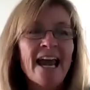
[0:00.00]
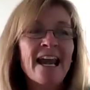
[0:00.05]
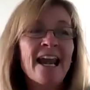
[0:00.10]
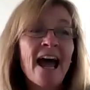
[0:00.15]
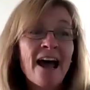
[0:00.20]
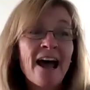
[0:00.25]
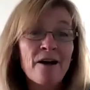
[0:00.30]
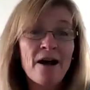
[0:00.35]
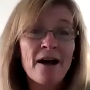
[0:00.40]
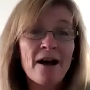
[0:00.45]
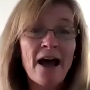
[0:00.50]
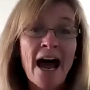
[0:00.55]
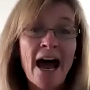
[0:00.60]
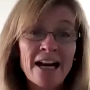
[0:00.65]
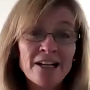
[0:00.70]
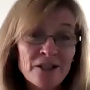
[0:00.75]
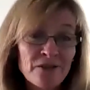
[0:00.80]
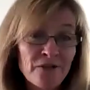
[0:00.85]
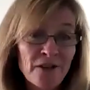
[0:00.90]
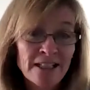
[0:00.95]
And
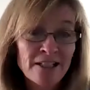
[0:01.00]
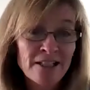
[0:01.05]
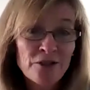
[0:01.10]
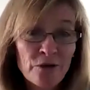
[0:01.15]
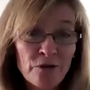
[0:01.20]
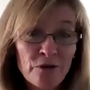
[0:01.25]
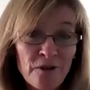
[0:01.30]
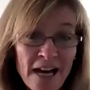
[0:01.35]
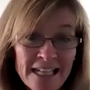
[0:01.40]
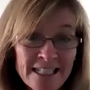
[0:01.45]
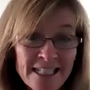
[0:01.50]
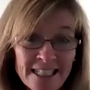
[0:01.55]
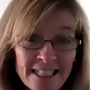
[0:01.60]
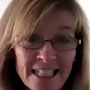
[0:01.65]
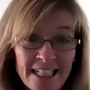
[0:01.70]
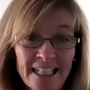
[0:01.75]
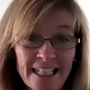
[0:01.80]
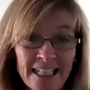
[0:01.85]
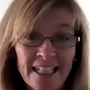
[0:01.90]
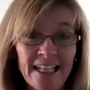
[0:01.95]
I just find it so
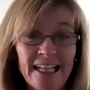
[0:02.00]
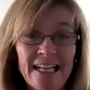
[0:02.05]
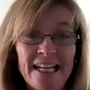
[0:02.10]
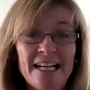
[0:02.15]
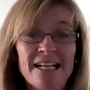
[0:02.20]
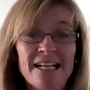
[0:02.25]
fascinating.